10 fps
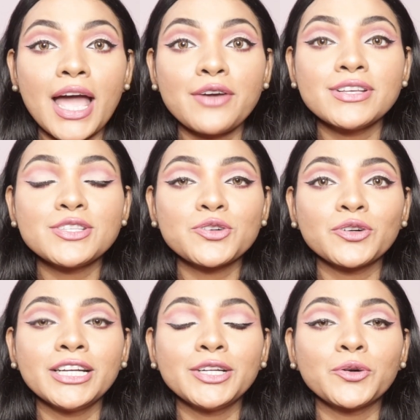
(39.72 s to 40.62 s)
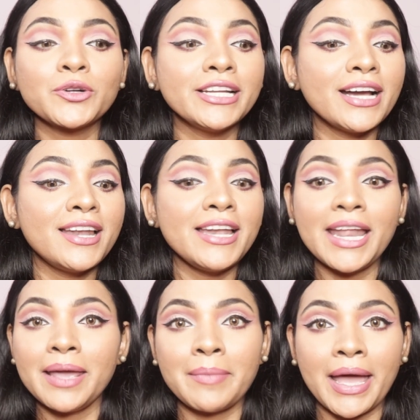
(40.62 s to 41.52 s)
I was totally a
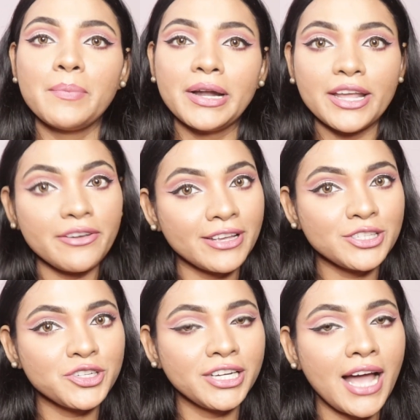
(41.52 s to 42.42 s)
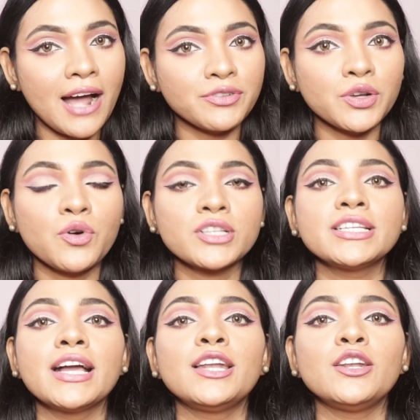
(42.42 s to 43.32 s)
layman, but eventually after
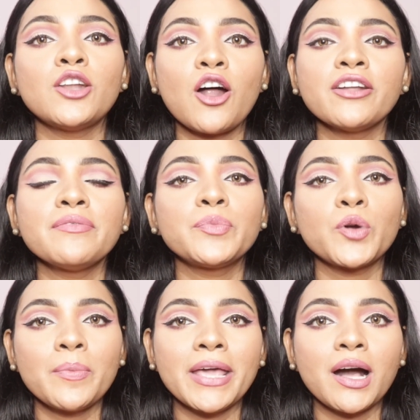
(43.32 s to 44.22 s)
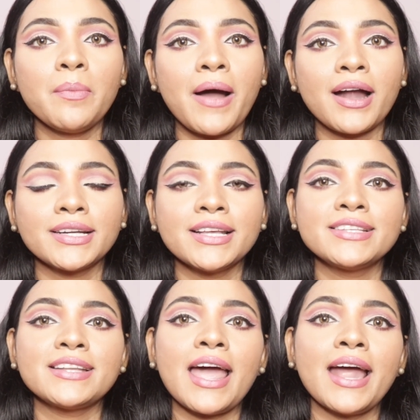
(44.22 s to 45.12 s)
watching a lot of pro makeup
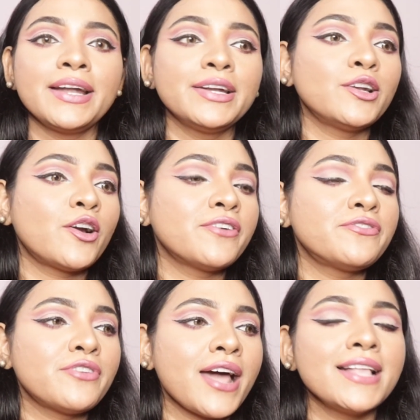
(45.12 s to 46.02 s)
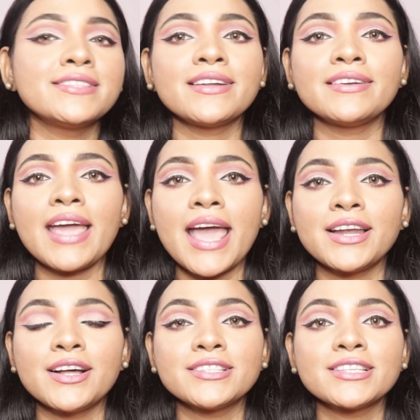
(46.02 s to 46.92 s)
artists and lot of trials and
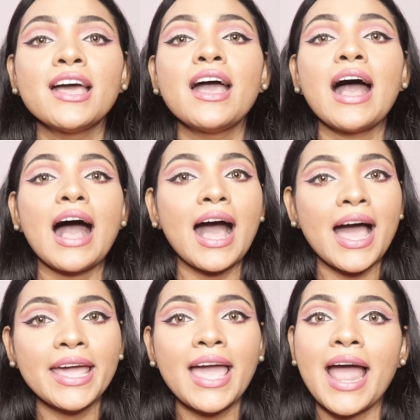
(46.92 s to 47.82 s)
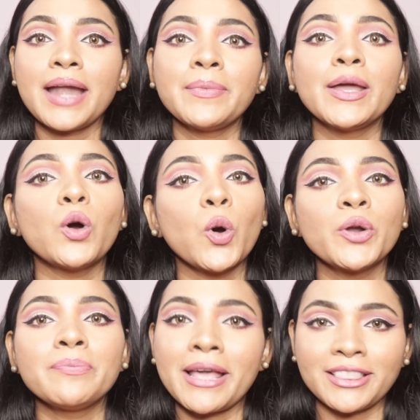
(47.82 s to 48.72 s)
errors, I had my
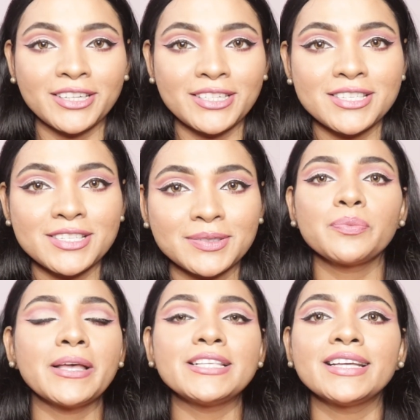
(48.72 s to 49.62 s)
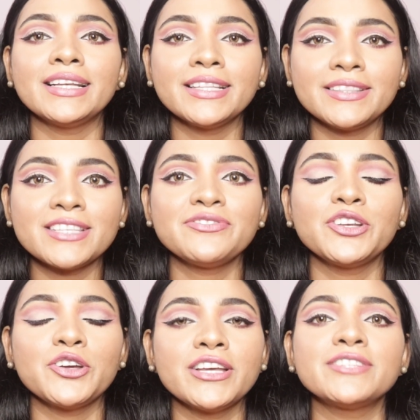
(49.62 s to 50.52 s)
own methods. So basically this
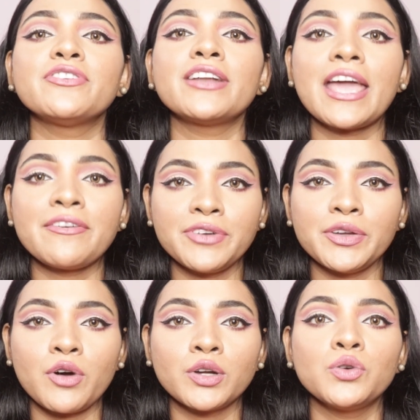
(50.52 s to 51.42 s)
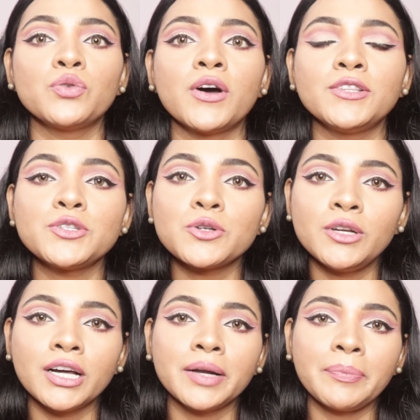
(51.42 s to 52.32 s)
video is for everyone who wants to
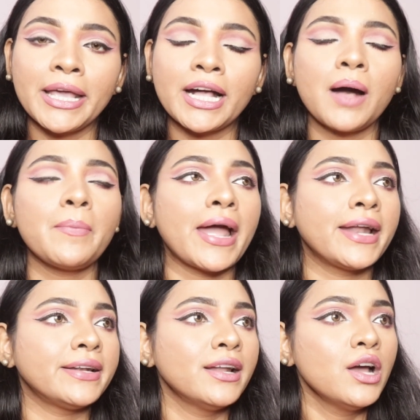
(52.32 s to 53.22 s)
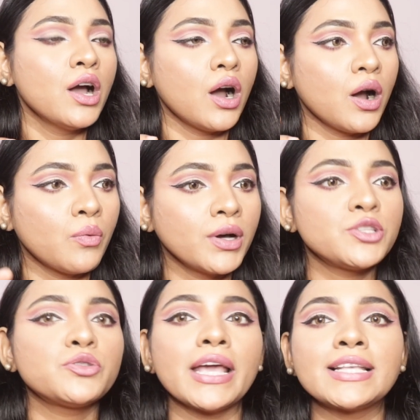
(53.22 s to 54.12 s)
learn makeup and
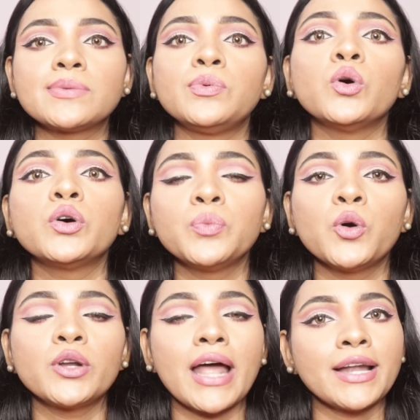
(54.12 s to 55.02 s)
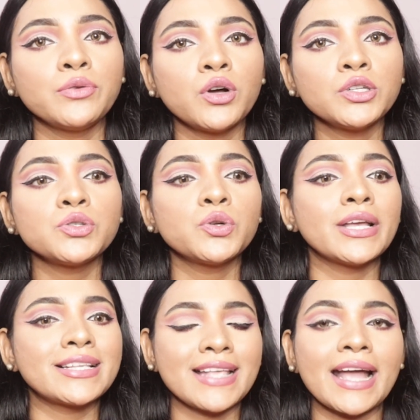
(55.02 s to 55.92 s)
wants to explore more and want to know
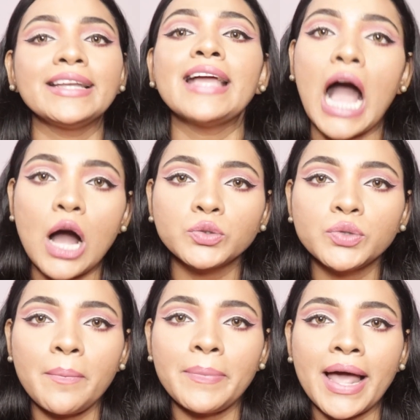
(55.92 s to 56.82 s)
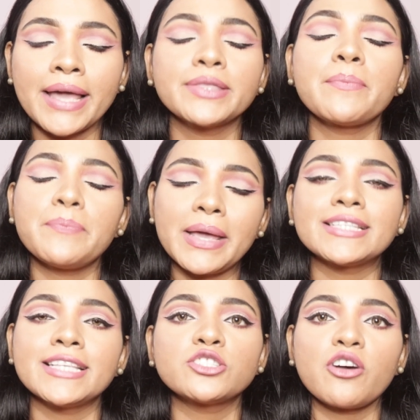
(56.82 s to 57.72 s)
exactly how to apply the
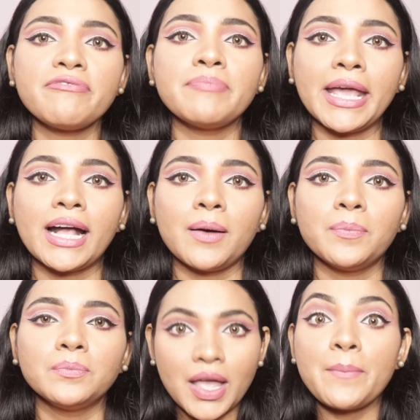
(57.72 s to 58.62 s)
basics of makeup.